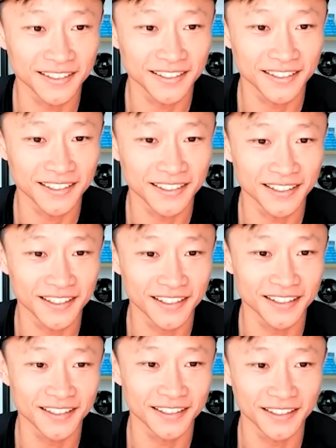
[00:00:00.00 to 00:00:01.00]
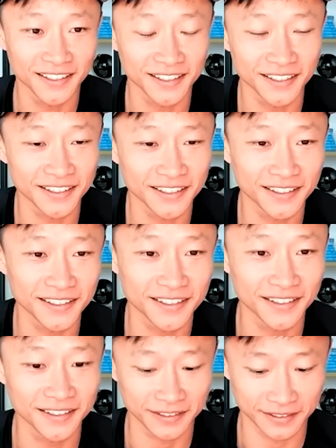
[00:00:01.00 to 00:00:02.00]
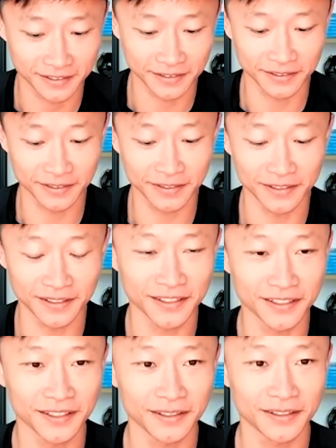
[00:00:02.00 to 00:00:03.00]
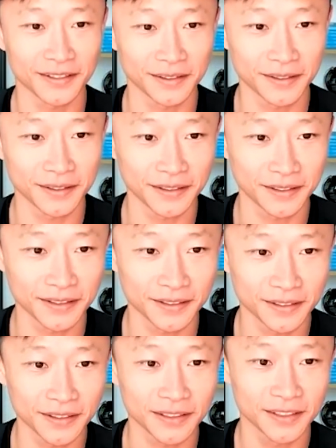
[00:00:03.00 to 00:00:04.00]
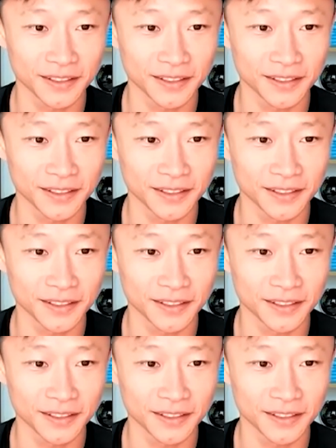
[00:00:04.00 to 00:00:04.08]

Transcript: (silent)